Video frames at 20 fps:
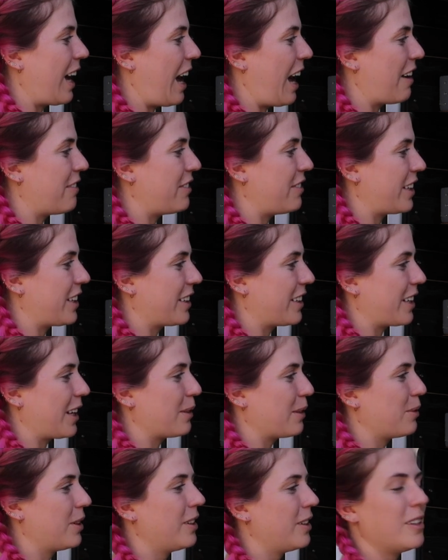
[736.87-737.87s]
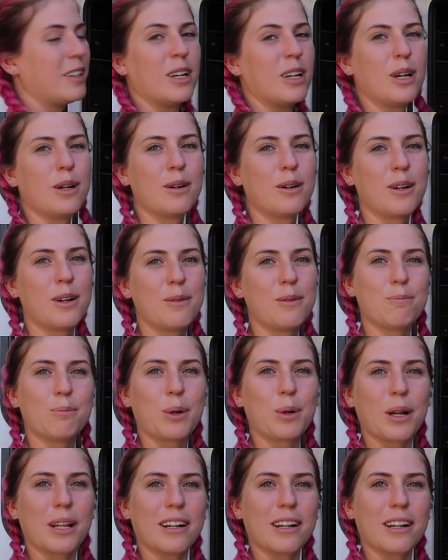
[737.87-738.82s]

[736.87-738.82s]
I figured I'd put